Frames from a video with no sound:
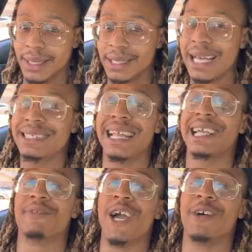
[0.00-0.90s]
That's like
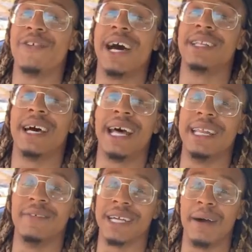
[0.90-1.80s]
if y'all found out I
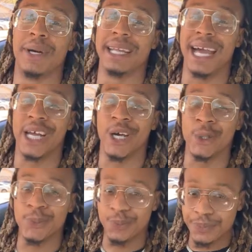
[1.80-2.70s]
never got money out of hoe.